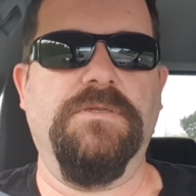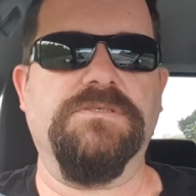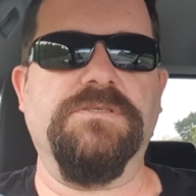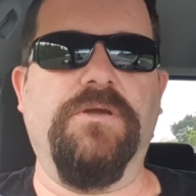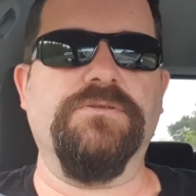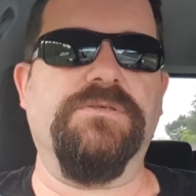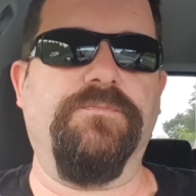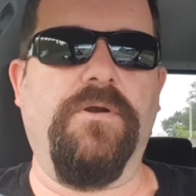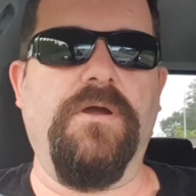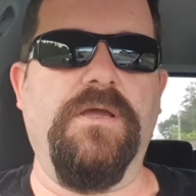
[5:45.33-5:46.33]
It's no
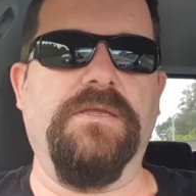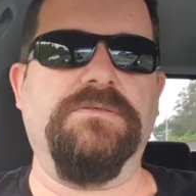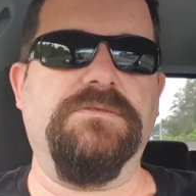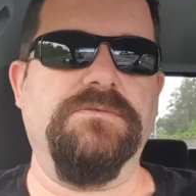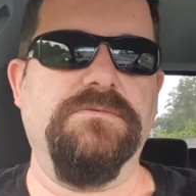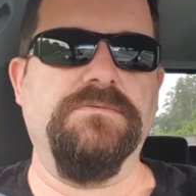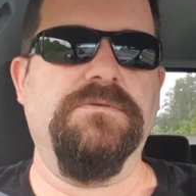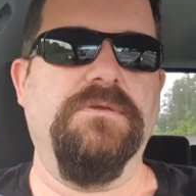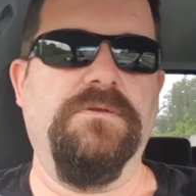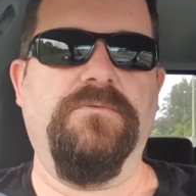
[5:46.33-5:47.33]
surprise,
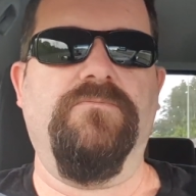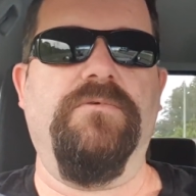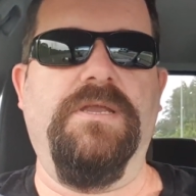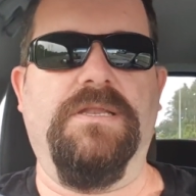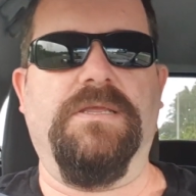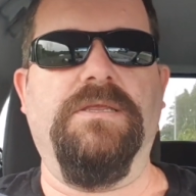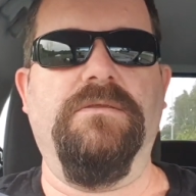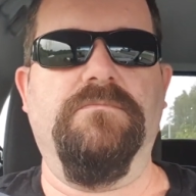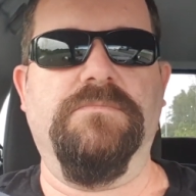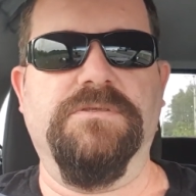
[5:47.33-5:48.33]
really.
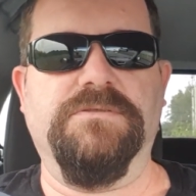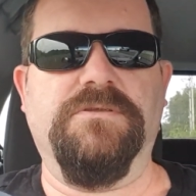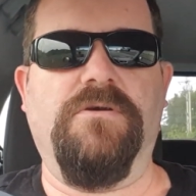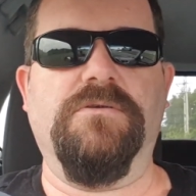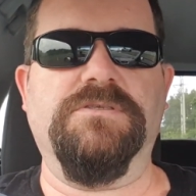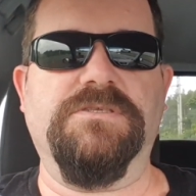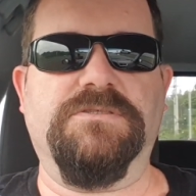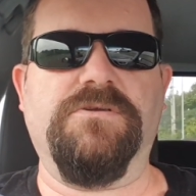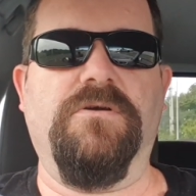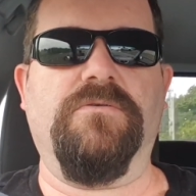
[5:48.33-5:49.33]
As long as
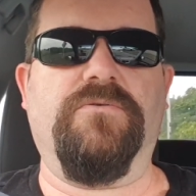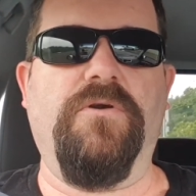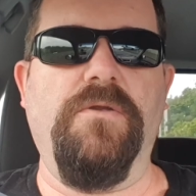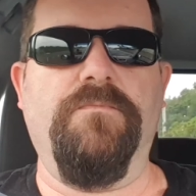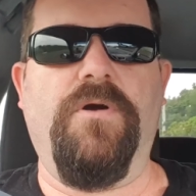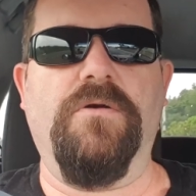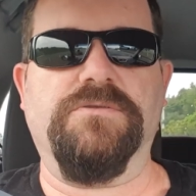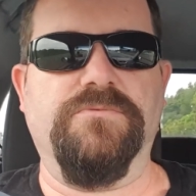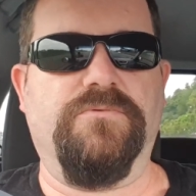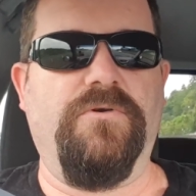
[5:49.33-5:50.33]
it's got Chrome box
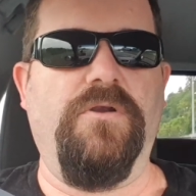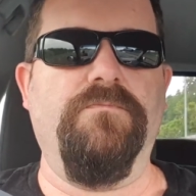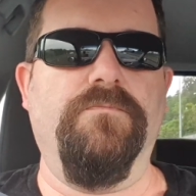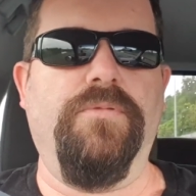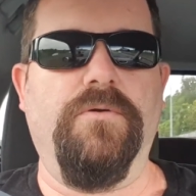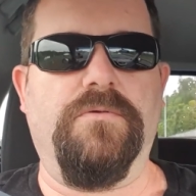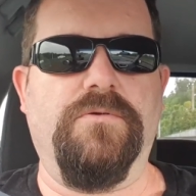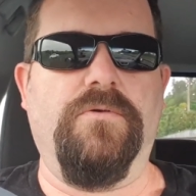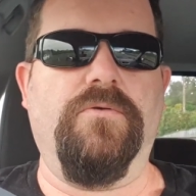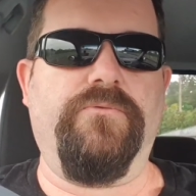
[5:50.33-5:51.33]
or Chromebook
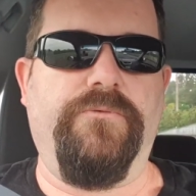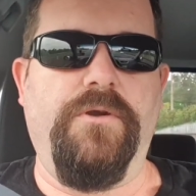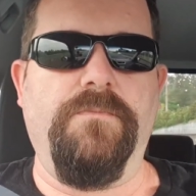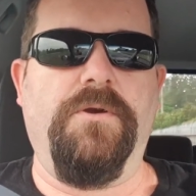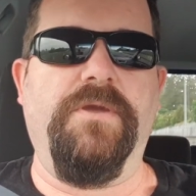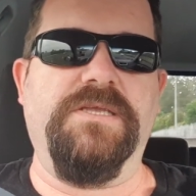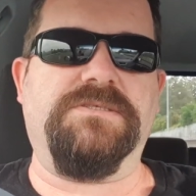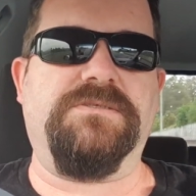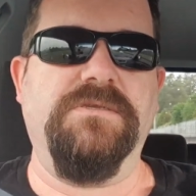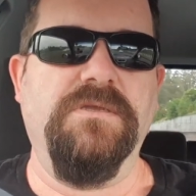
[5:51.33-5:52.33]
or Chrome
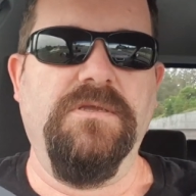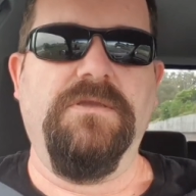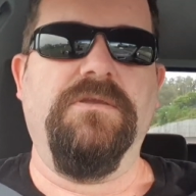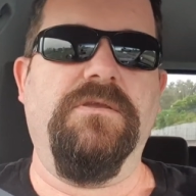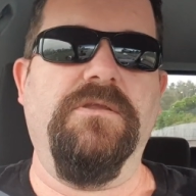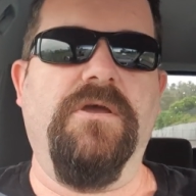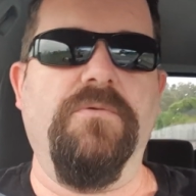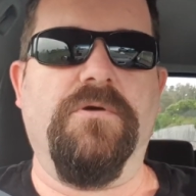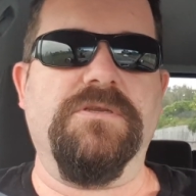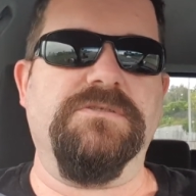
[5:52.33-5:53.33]
OS, you
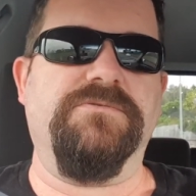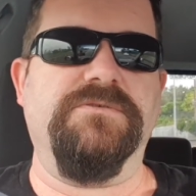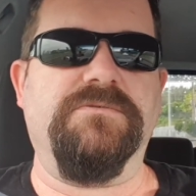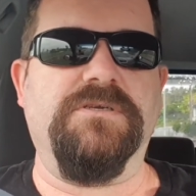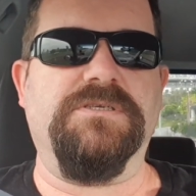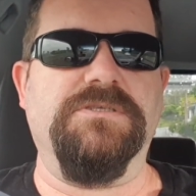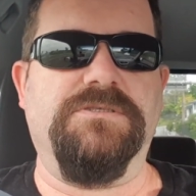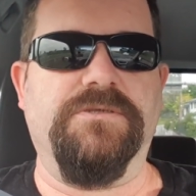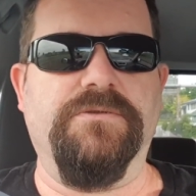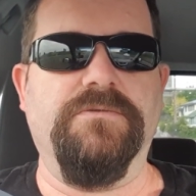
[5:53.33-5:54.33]
know what it's restricted
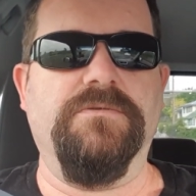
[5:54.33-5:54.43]
to.